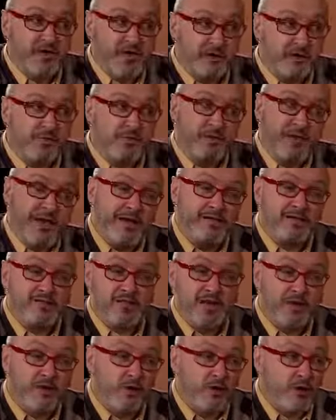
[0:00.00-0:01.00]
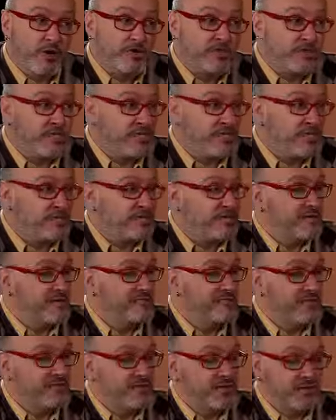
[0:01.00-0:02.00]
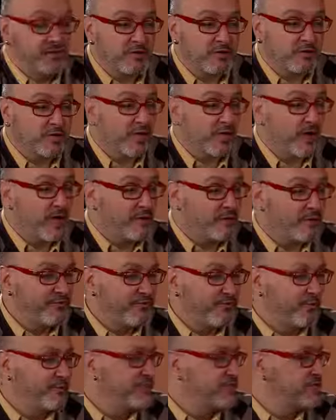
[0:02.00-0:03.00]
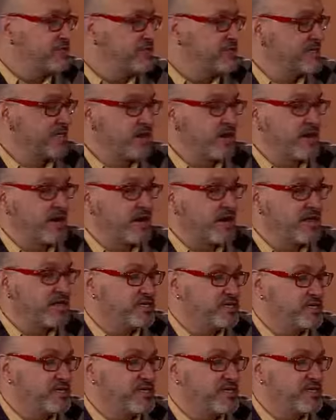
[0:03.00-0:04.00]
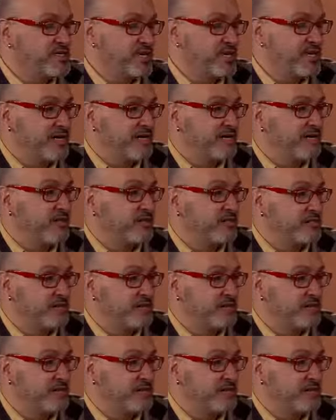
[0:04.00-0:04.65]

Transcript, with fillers: erieplayhouse.org. Okay. You can uh -huh. visit, click on performances, click on auditions, and it'll